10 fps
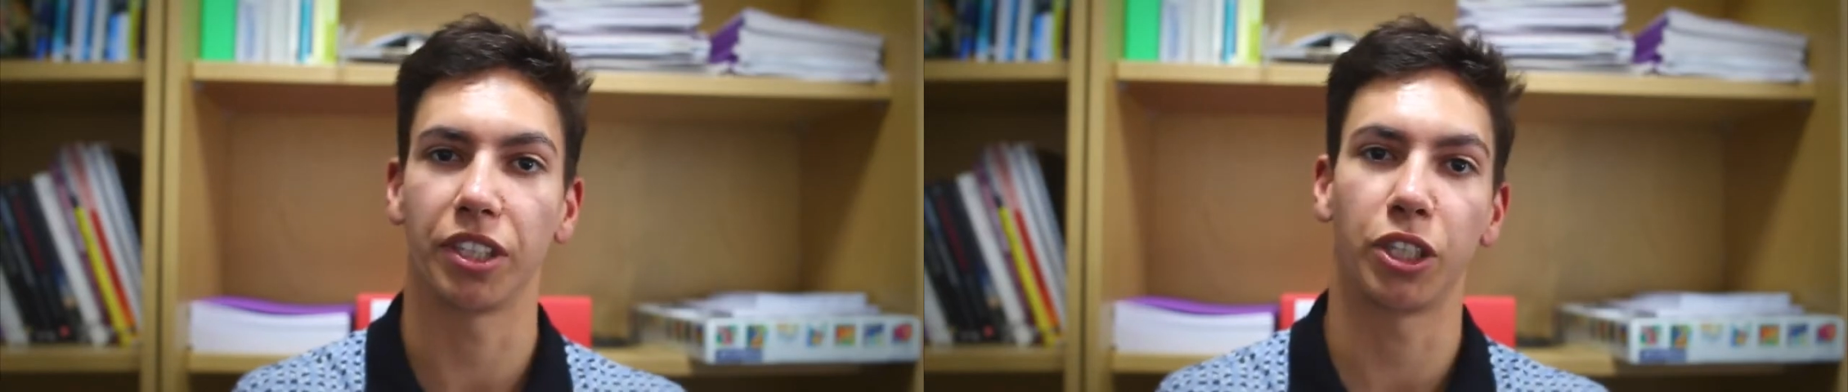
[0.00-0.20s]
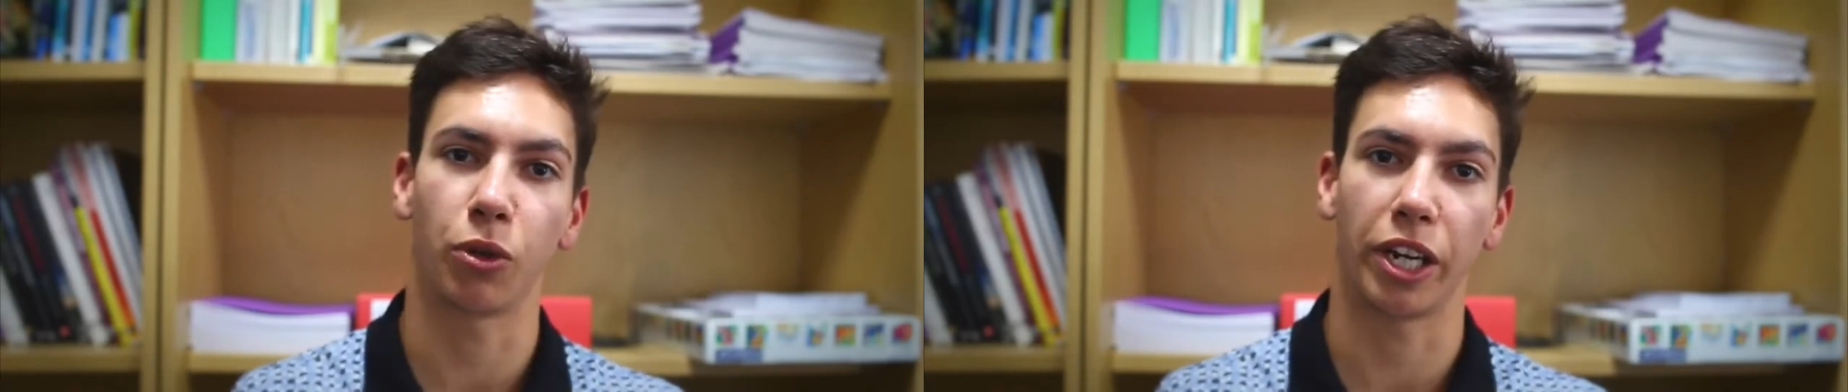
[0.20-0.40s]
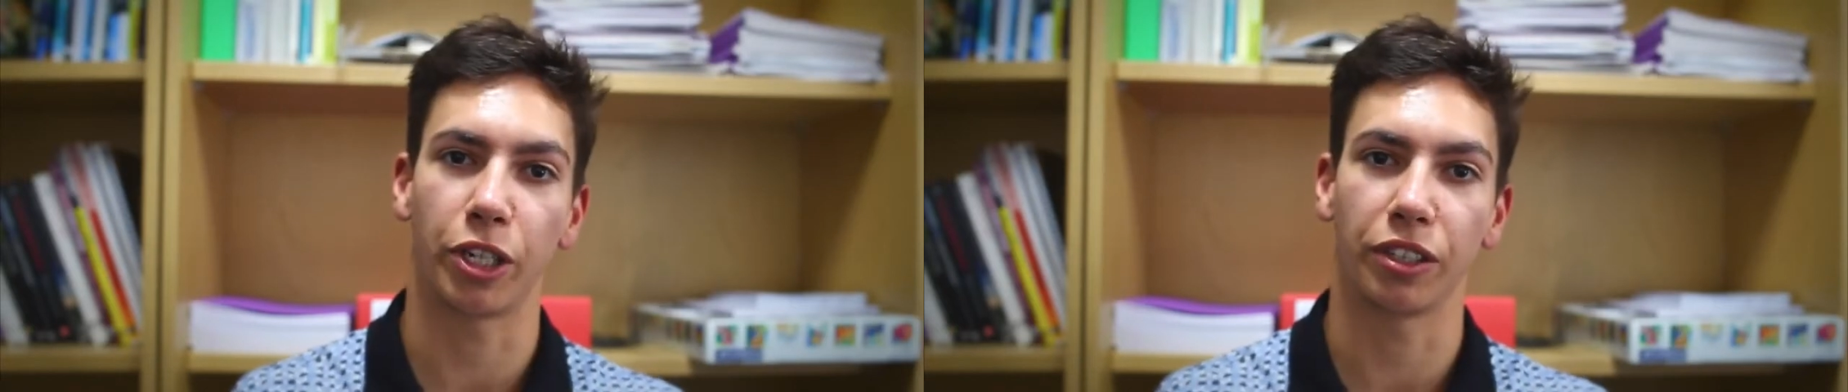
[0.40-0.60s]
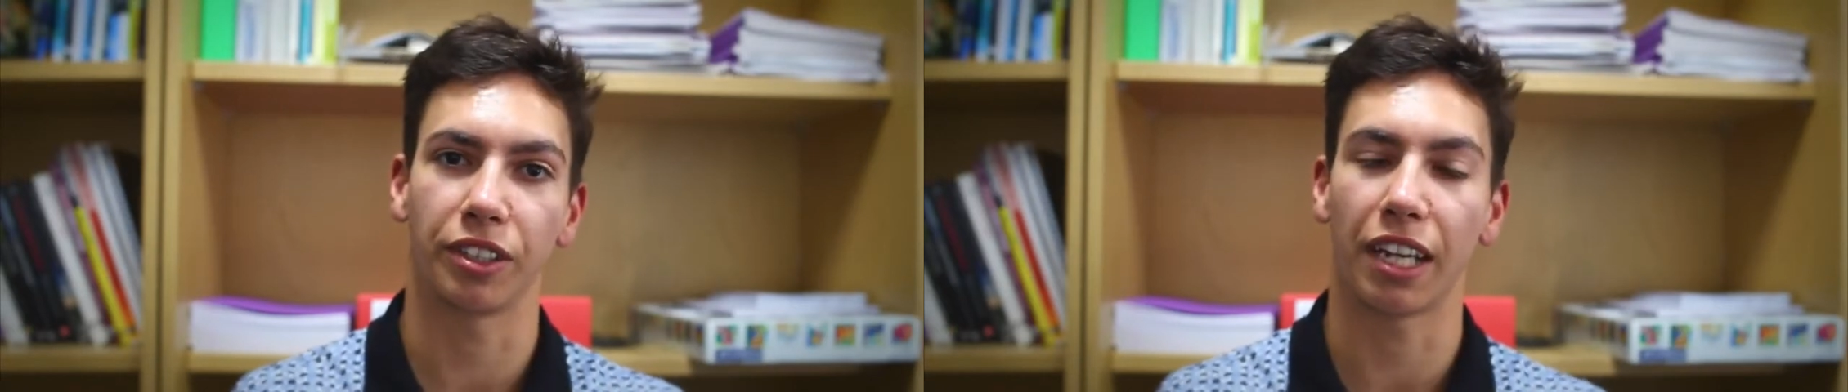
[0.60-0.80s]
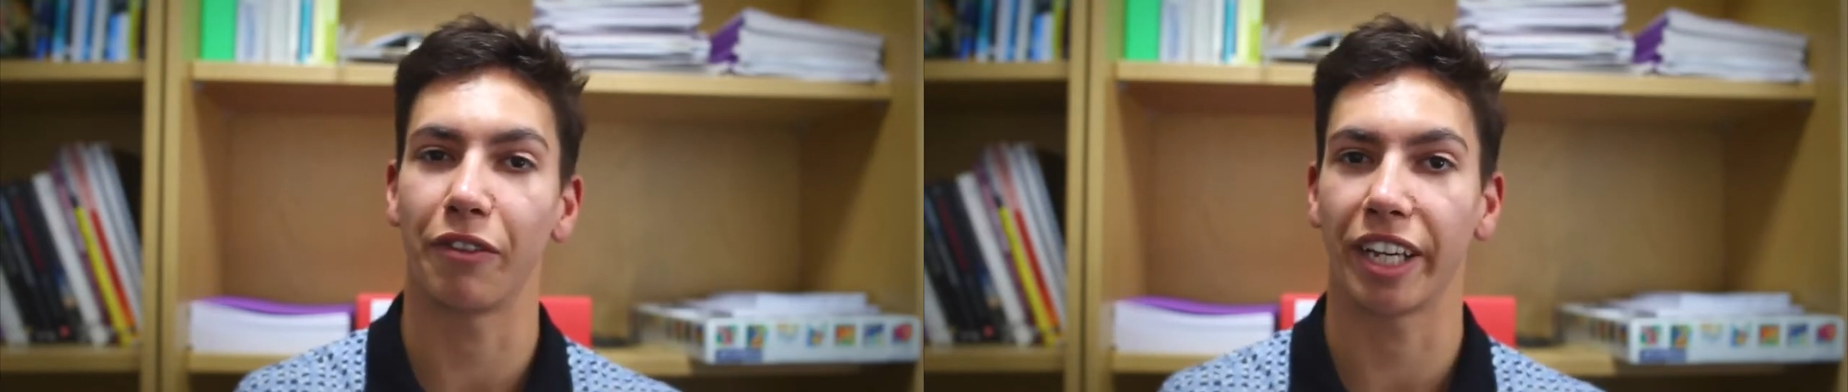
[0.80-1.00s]

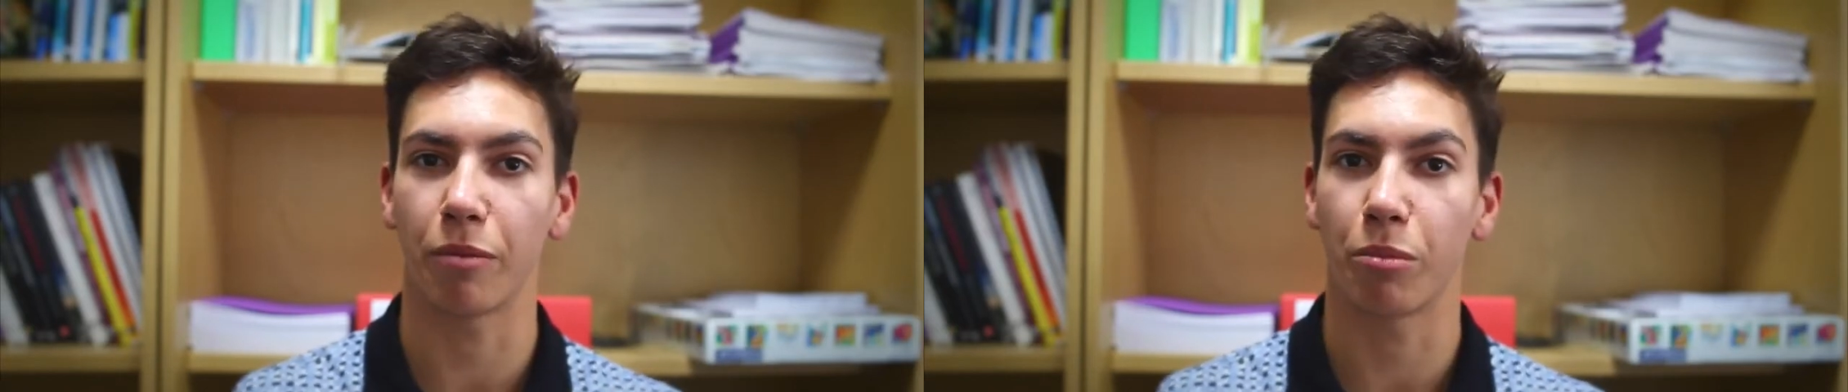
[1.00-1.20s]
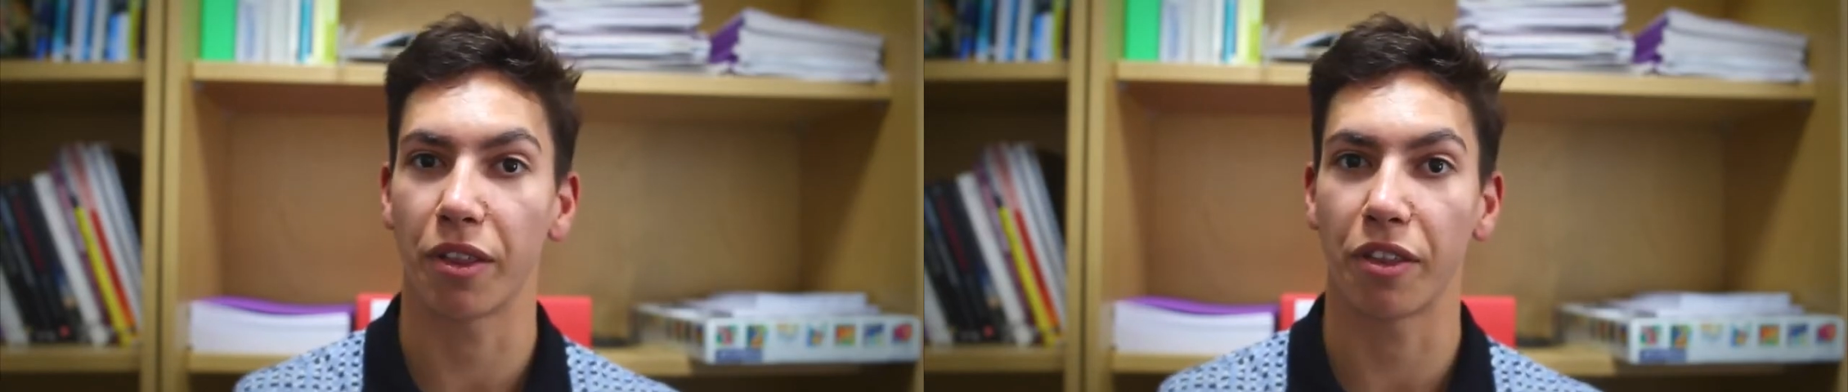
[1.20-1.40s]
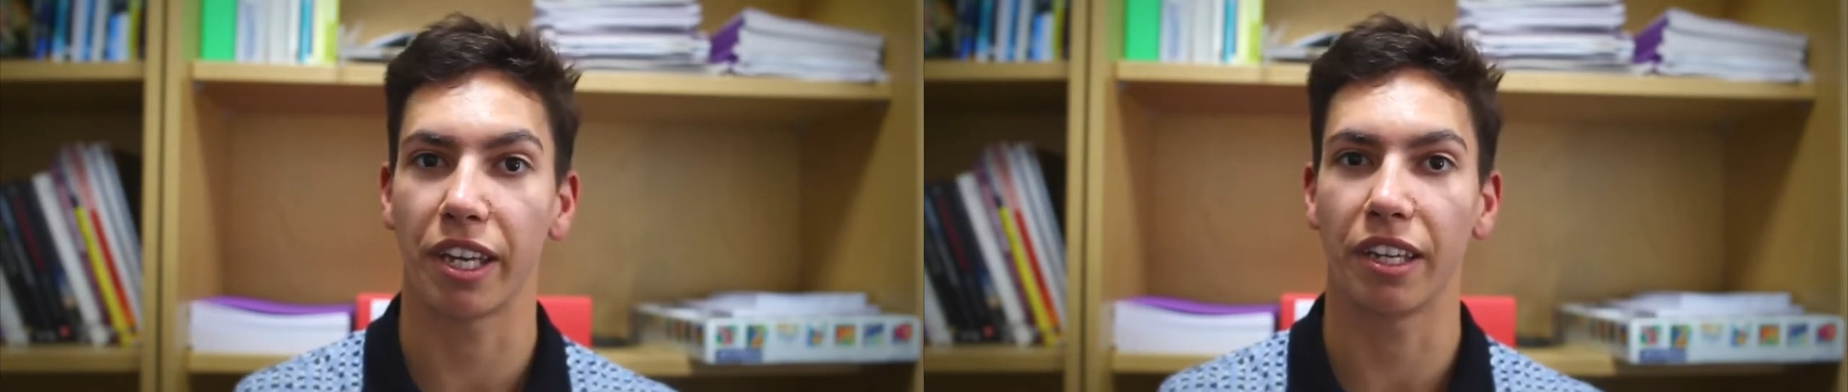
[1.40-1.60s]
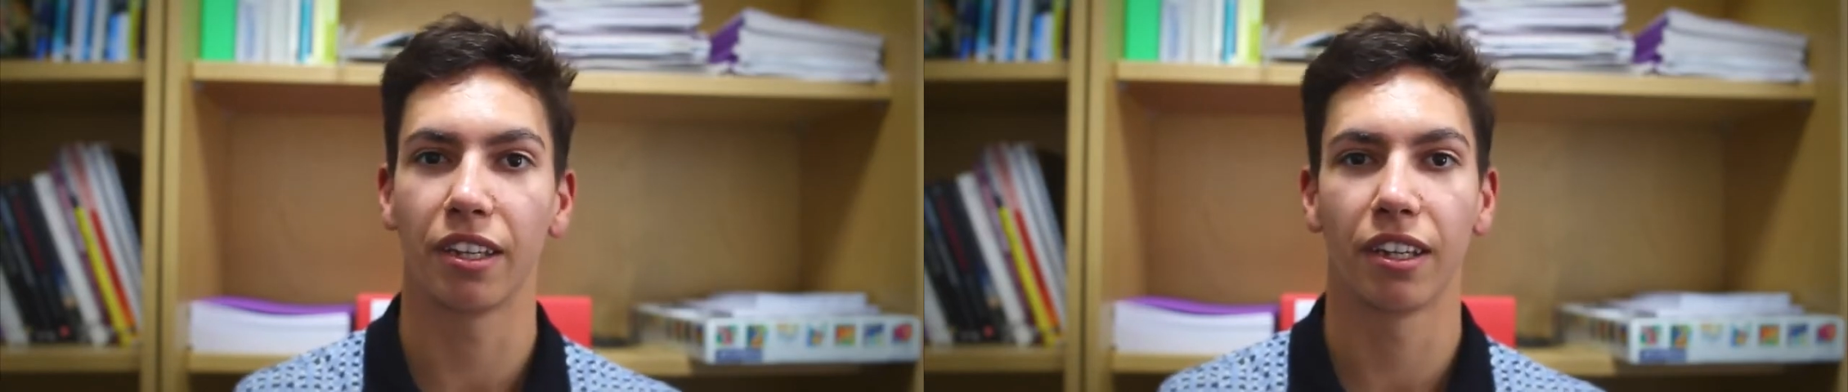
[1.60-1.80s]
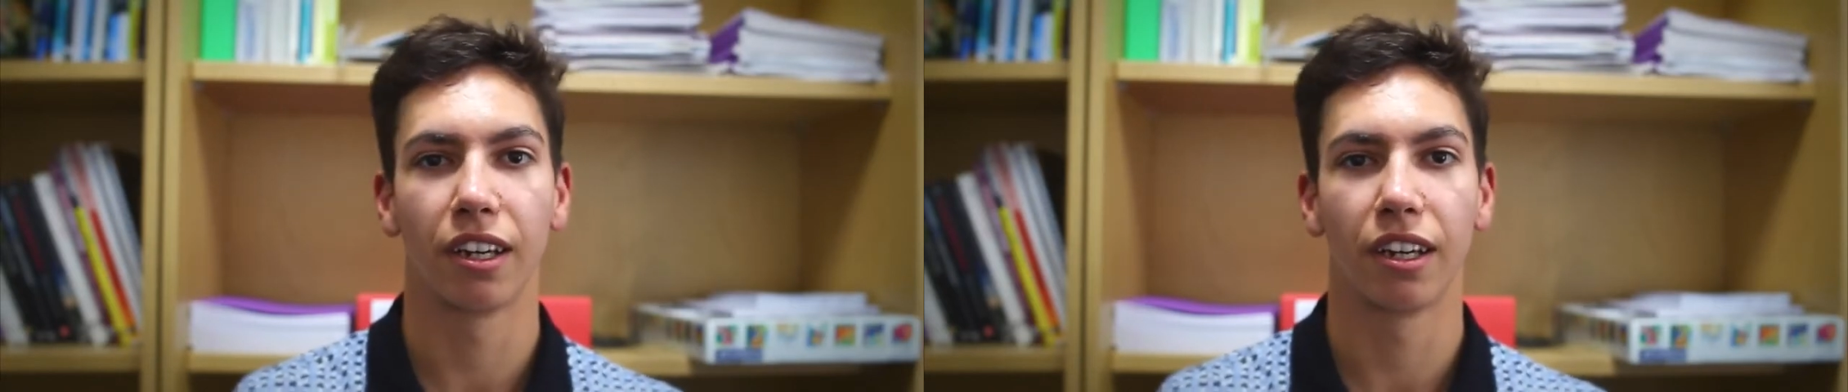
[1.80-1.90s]
situations, having empathy,